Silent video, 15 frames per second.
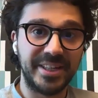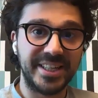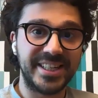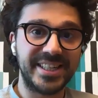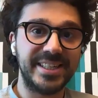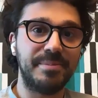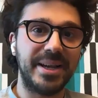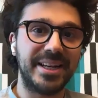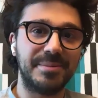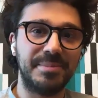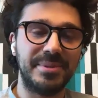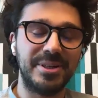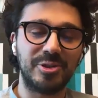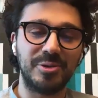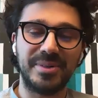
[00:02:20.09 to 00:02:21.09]

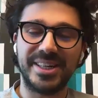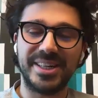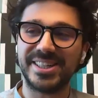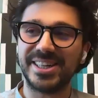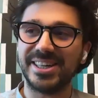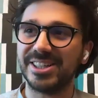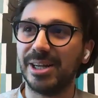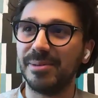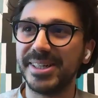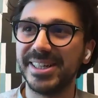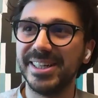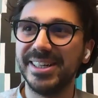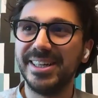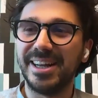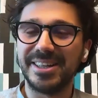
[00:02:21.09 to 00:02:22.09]
VC-backed B2B
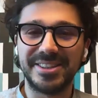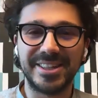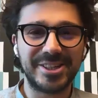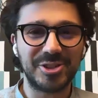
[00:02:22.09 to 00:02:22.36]
startups,